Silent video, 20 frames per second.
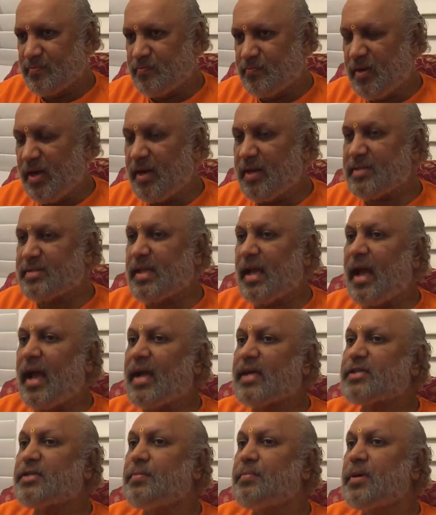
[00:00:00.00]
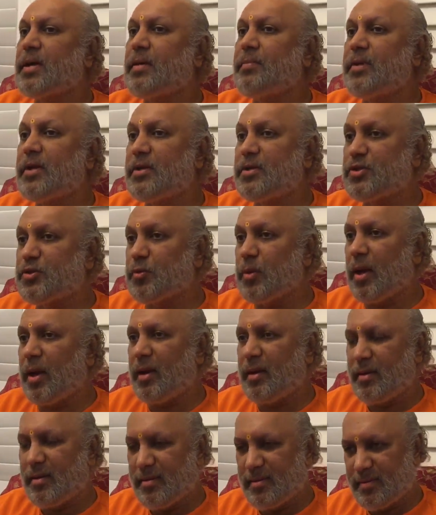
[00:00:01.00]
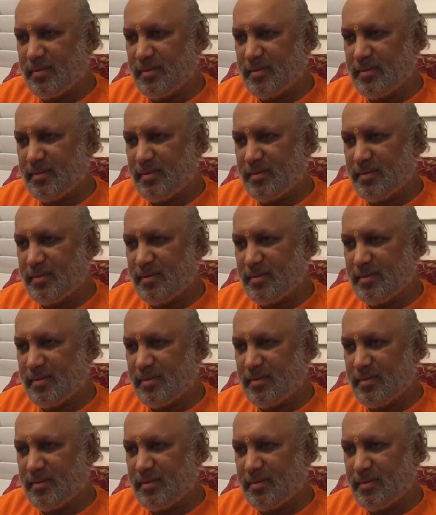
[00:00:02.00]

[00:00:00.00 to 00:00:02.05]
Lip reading: When does the action become a ritual?